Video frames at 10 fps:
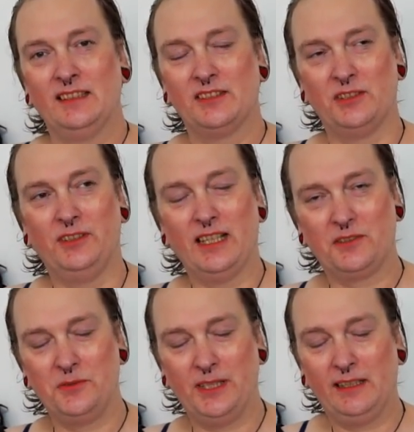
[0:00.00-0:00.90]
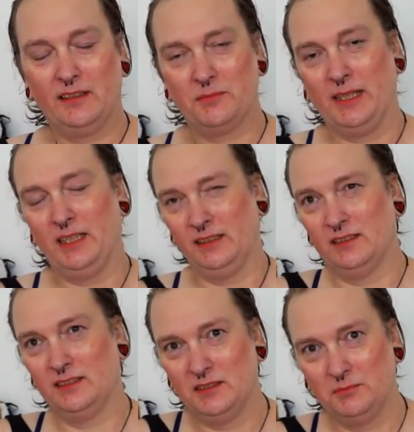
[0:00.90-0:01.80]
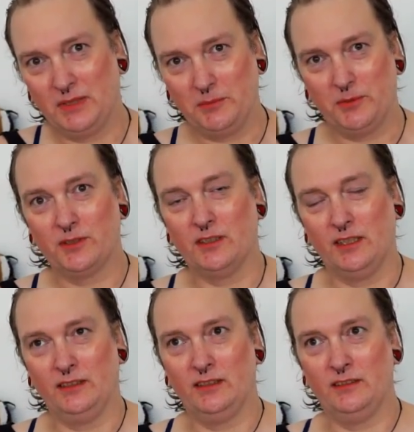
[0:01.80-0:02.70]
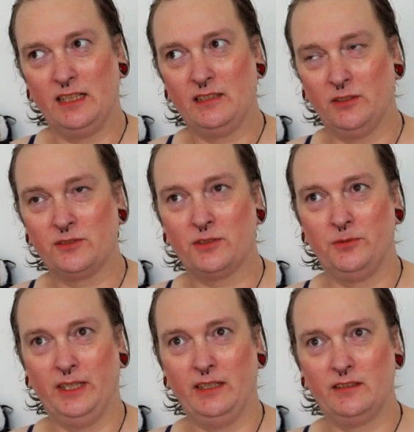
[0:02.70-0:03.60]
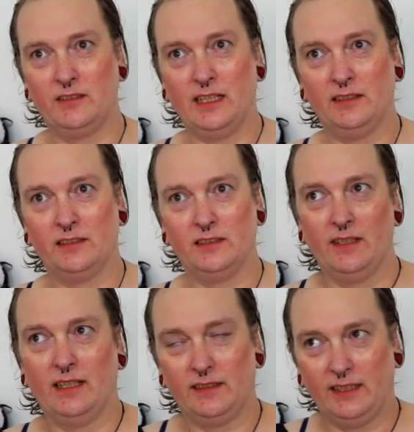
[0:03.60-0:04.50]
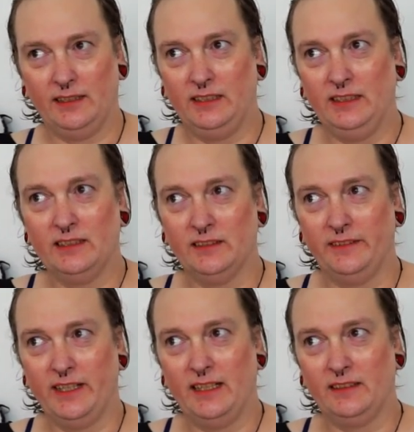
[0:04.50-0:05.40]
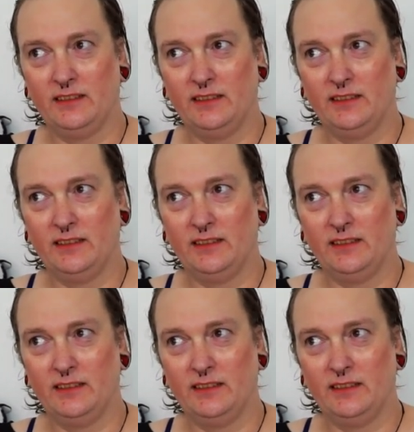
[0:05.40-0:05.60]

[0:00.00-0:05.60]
So that creates my my borderline, that also creates that that idea that